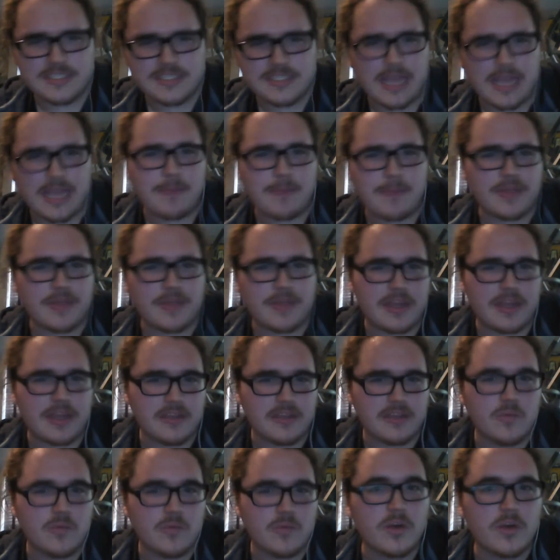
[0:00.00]

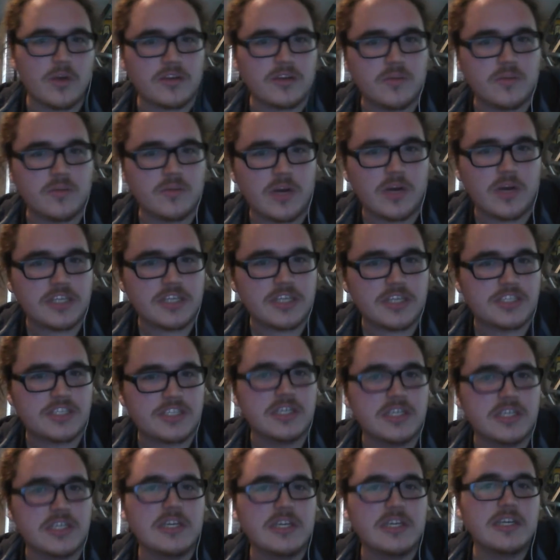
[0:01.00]
hypothetically one could
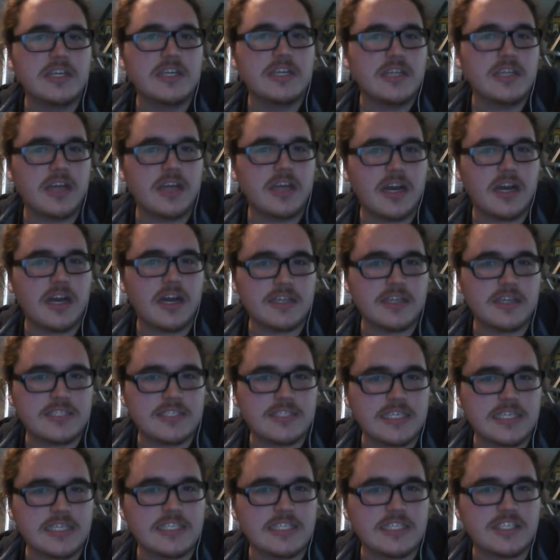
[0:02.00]
watch
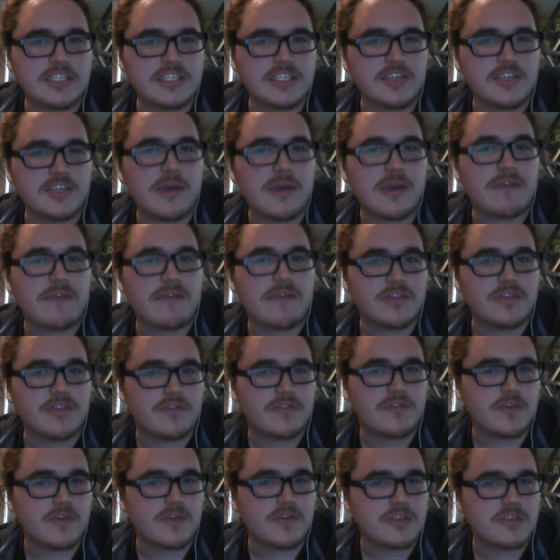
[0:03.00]
season 2 after
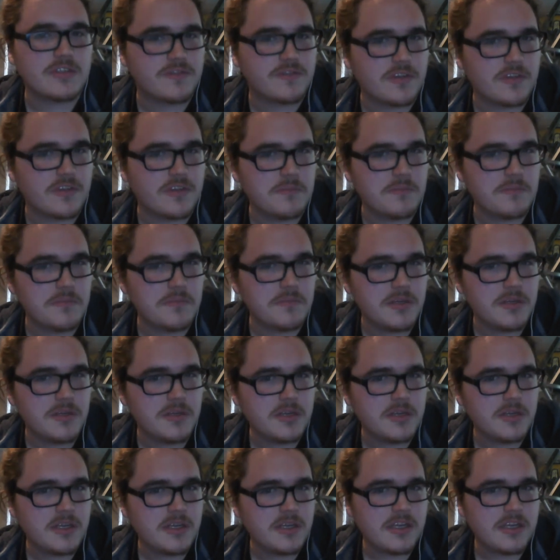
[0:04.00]
the first film,
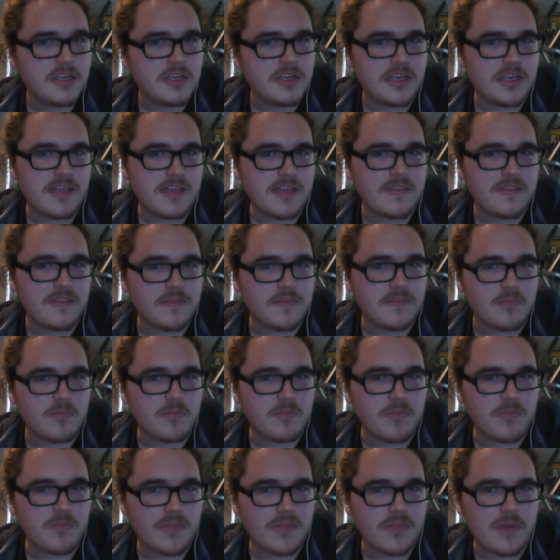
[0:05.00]
and
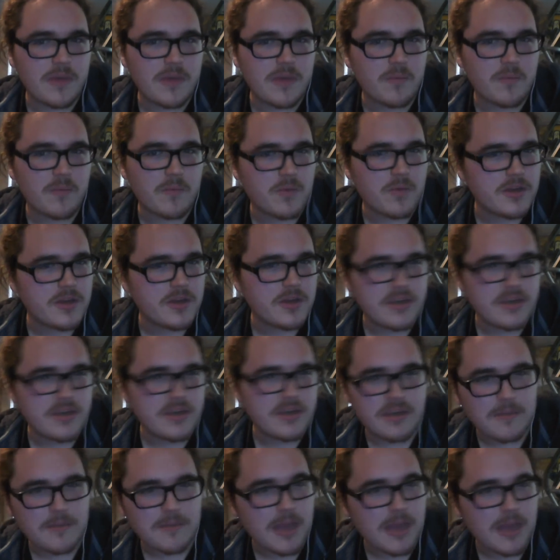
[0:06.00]
that wouldn't,
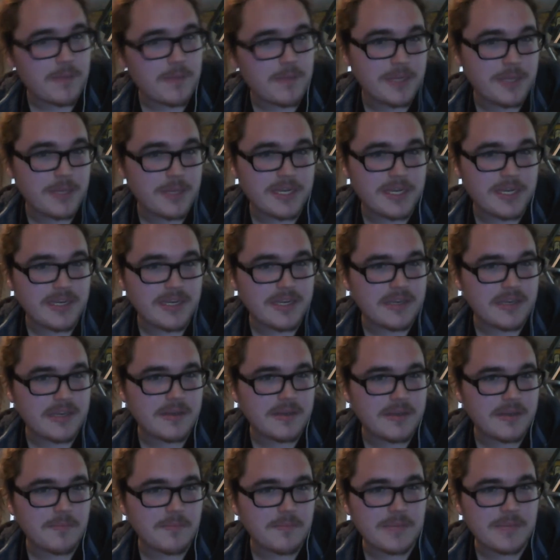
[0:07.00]
in my opinion,
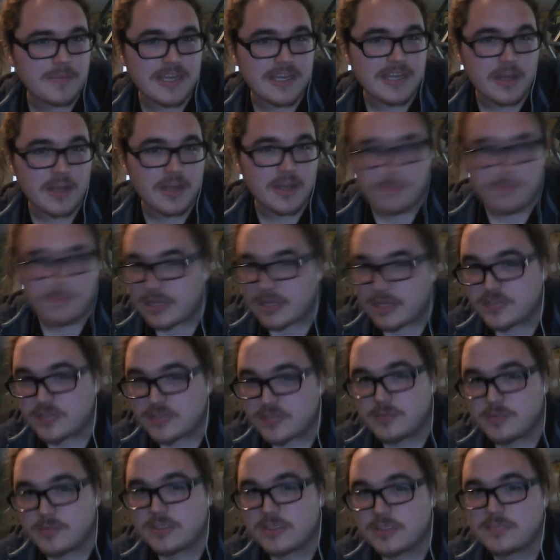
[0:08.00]
be an
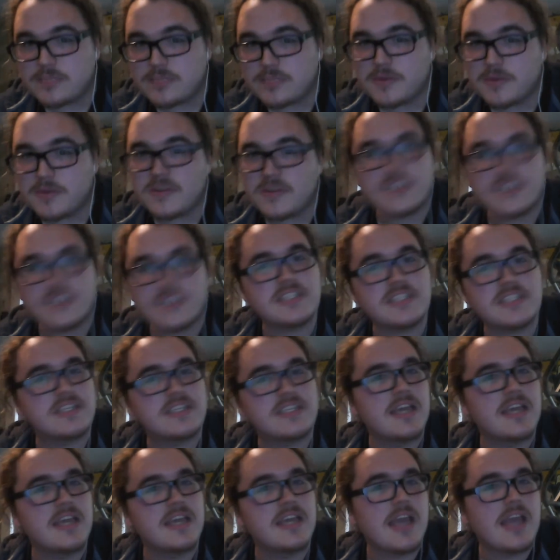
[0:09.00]
unpleasurable
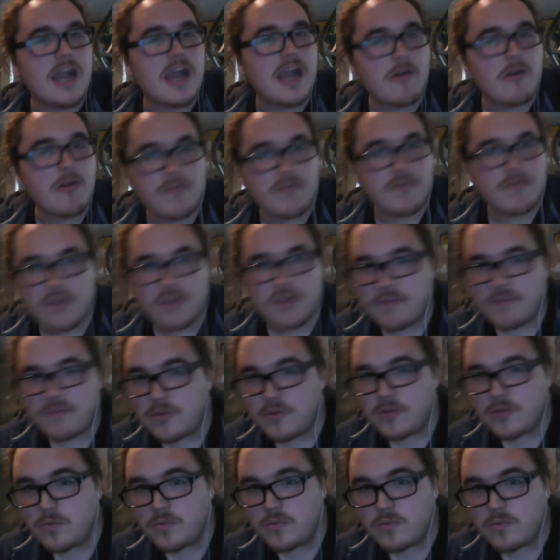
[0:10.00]
experience. However, if
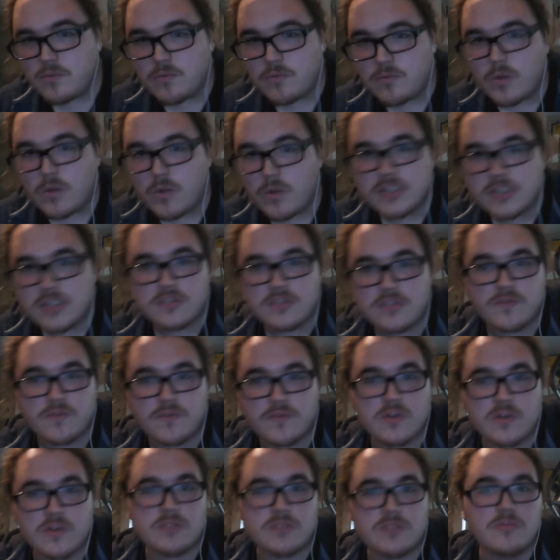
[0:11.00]
you watch the
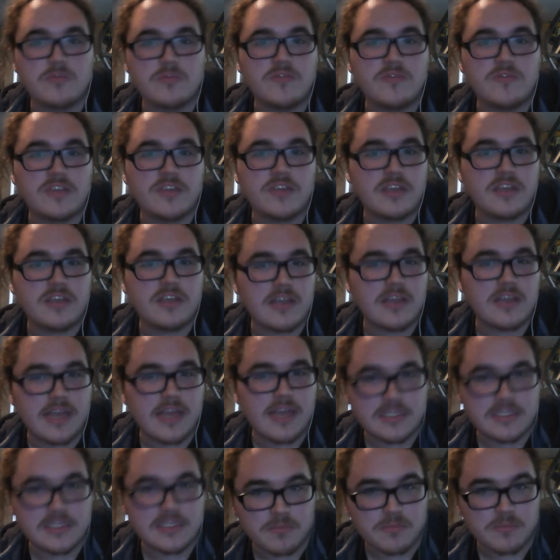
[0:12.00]
first movie
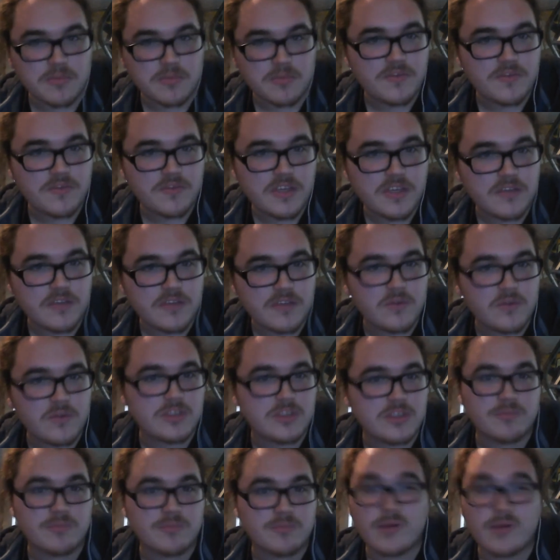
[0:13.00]
as a movie, of
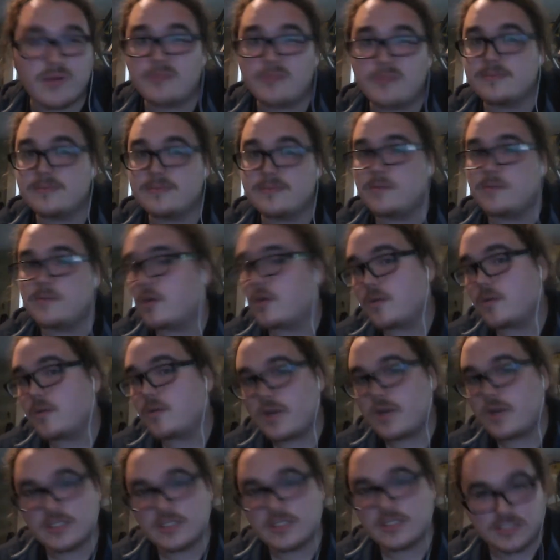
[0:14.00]
course you probably want to
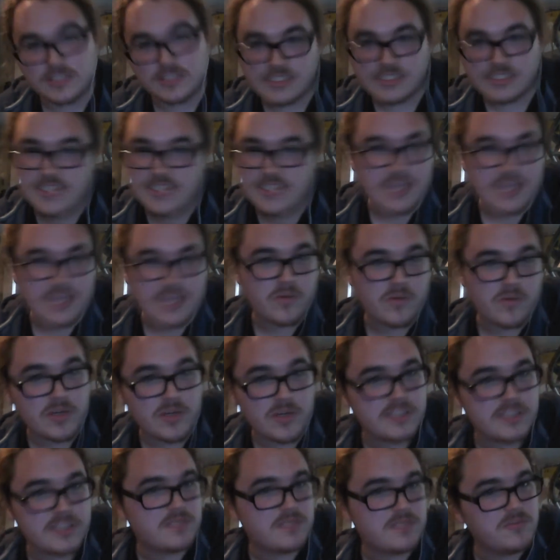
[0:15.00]
watch the second
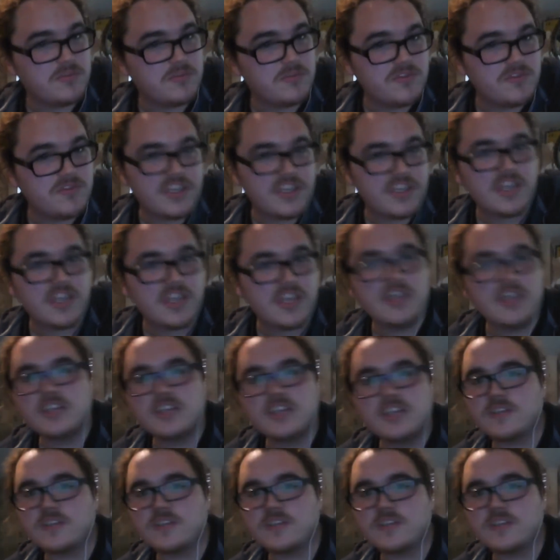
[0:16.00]
one as a movie. So it